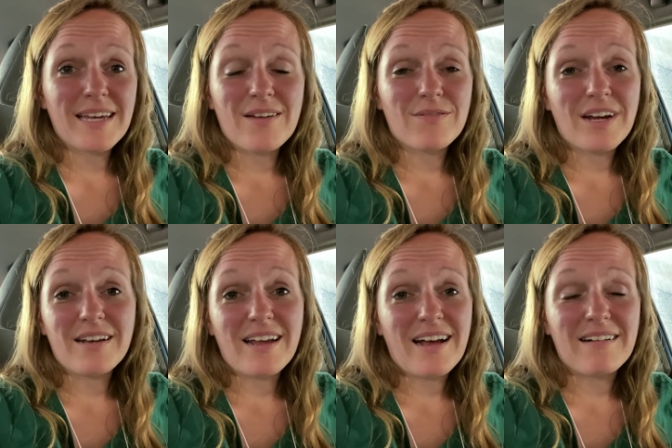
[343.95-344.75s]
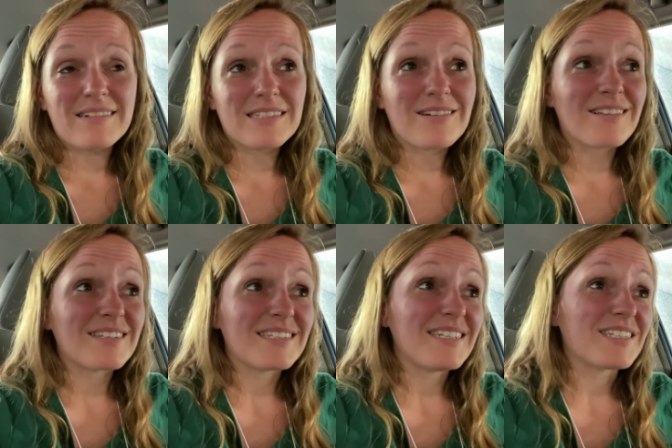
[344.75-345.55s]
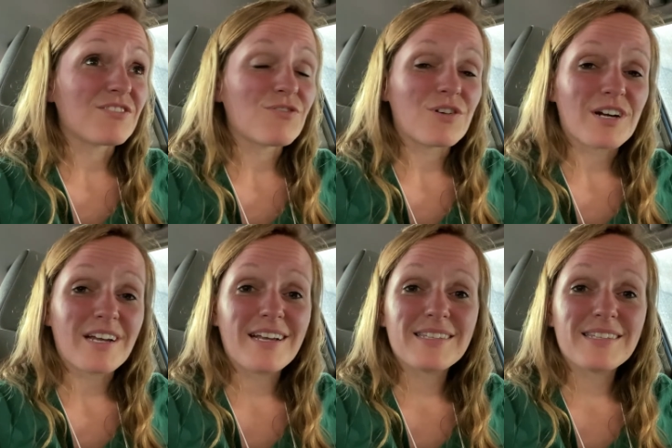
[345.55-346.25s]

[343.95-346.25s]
and right now it's not the season for it.